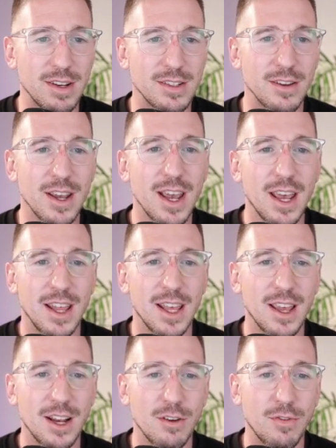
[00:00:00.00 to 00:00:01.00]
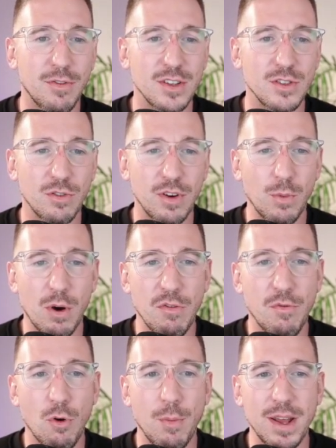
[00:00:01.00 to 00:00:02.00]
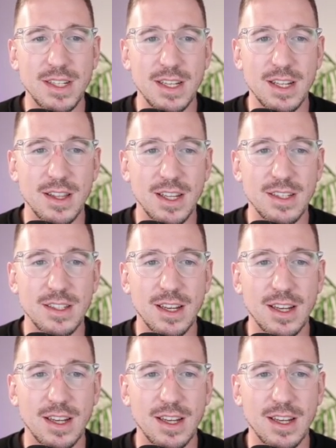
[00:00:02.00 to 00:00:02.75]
So they kind of, it's not very well formatted in this